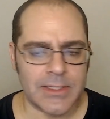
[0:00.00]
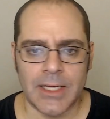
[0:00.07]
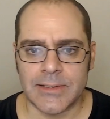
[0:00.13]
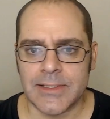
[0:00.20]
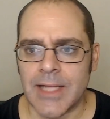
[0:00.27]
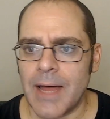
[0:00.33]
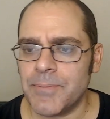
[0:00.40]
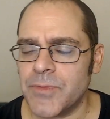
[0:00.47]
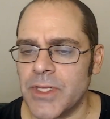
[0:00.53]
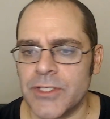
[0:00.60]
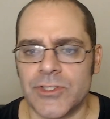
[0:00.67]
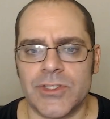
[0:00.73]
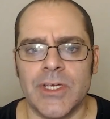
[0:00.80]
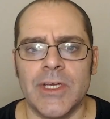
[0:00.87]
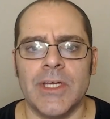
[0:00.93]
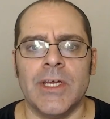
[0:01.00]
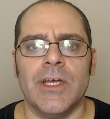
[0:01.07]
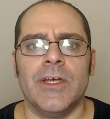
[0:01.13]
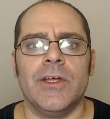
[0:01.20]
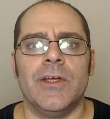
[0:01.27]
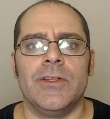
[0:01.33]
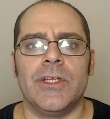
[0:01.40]
Stop this
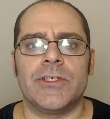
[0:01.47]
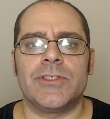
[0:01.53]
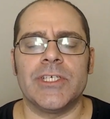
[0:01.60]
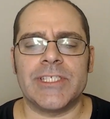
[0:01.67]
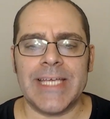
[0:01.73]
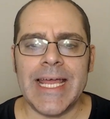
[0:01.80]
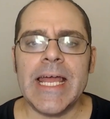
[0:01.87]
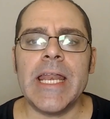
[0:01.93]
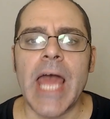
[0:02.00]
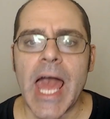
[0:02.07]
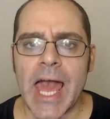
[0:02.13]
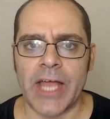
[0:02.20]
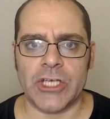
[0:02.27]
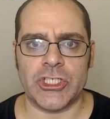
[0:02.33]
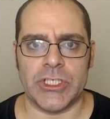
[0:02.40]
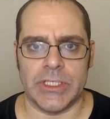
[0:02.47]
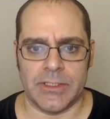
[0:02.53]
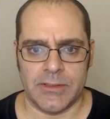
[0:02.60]
inaction.